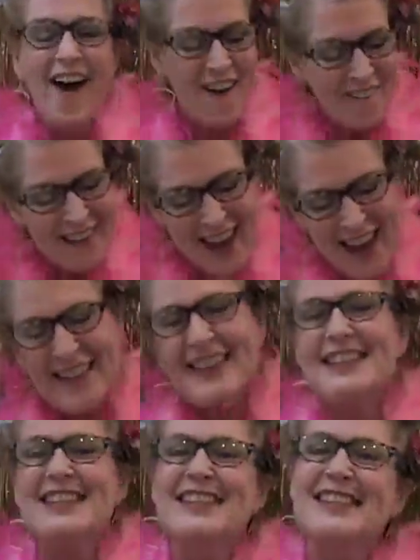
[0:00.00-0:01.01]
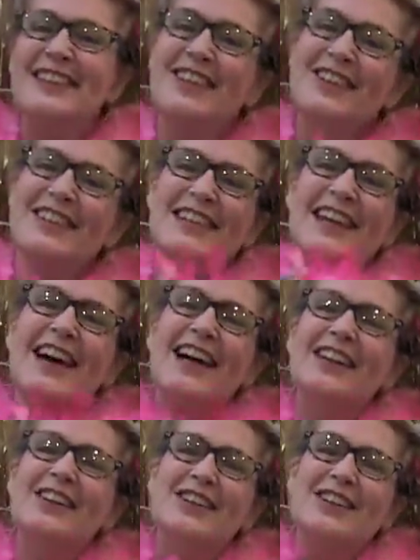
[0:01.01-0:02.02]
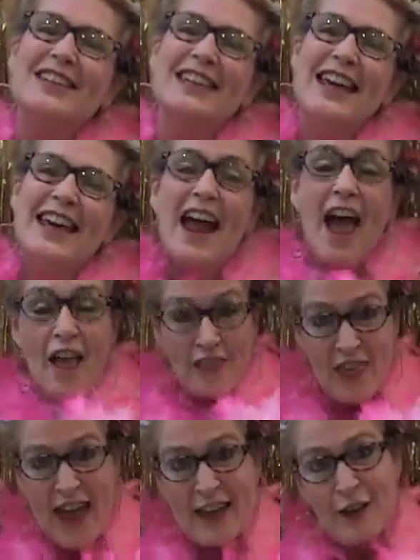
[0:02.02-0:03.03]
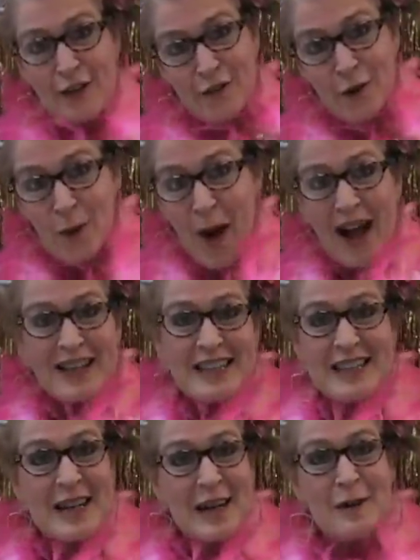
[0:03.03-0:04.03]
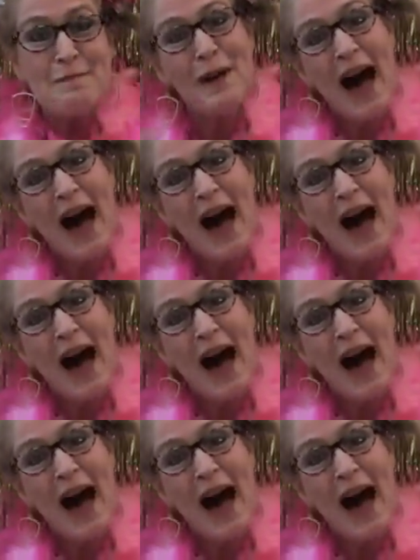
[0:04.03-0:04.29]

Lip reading: Okay, this is Lucy L. Lucy. Thank you for watching.